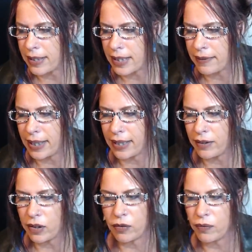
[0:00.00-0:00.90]
Stephen A,
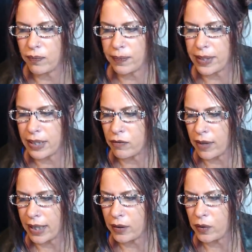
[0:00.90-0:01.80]
you didn't
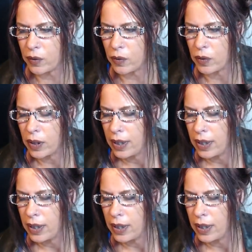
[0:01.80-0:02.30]
write who.